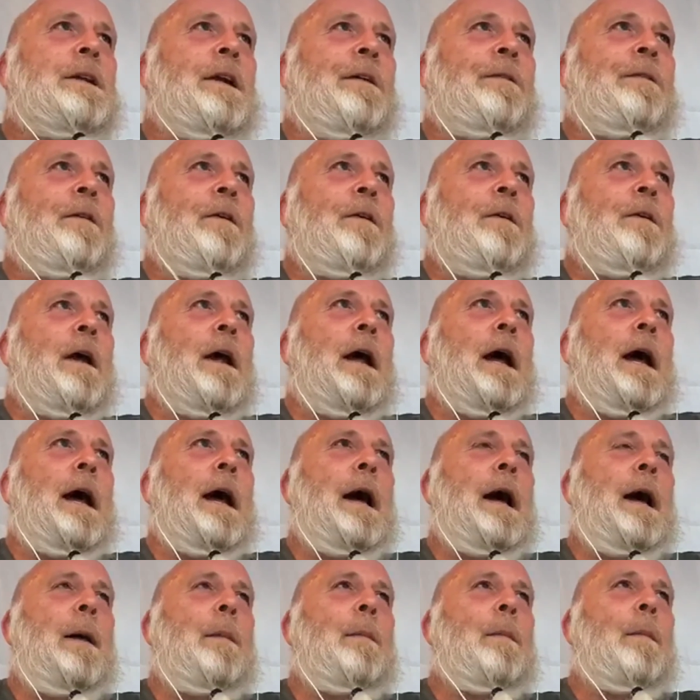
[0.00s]
different
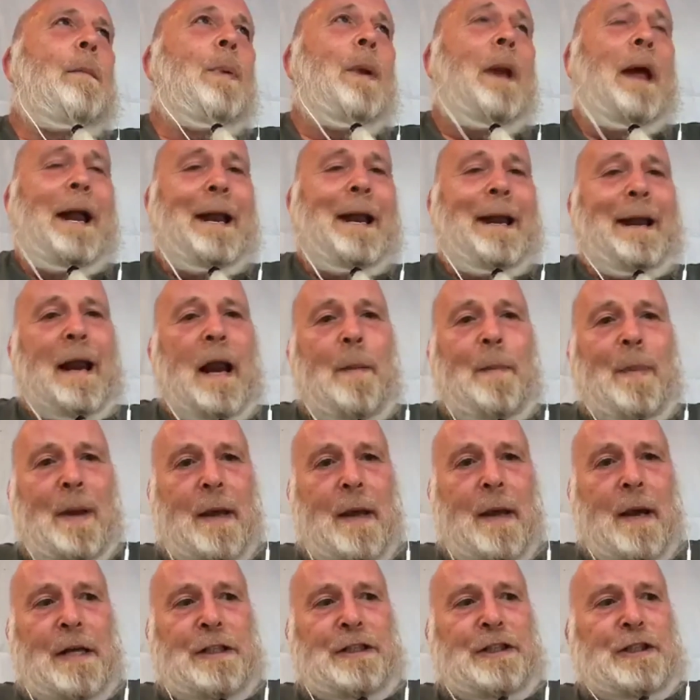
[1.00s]
planning
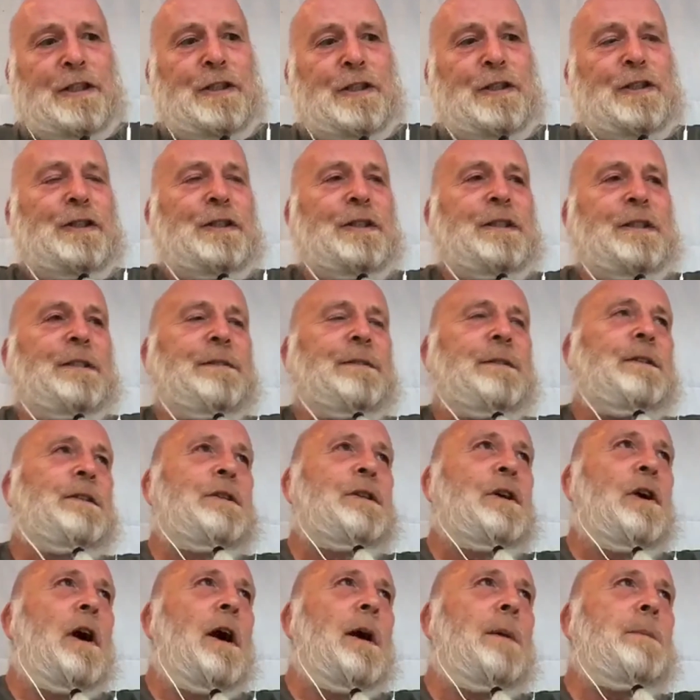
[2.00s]
applications at different
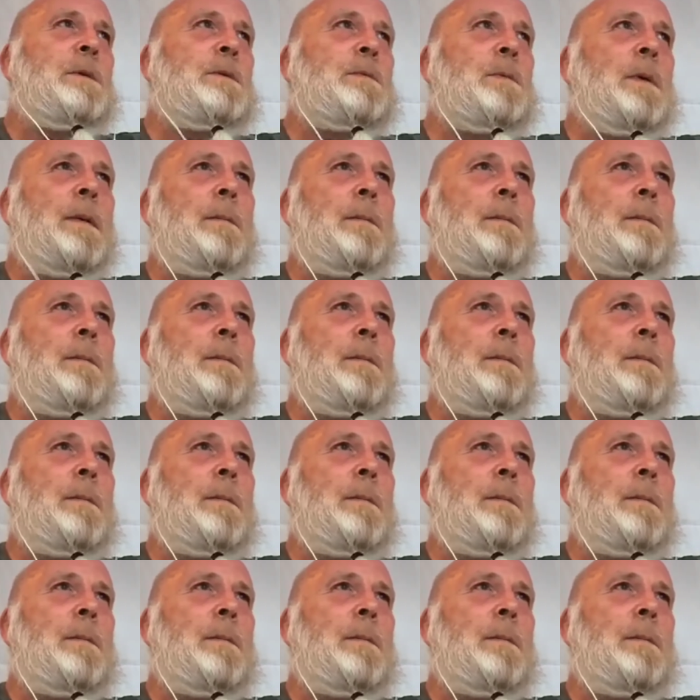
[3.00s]
times.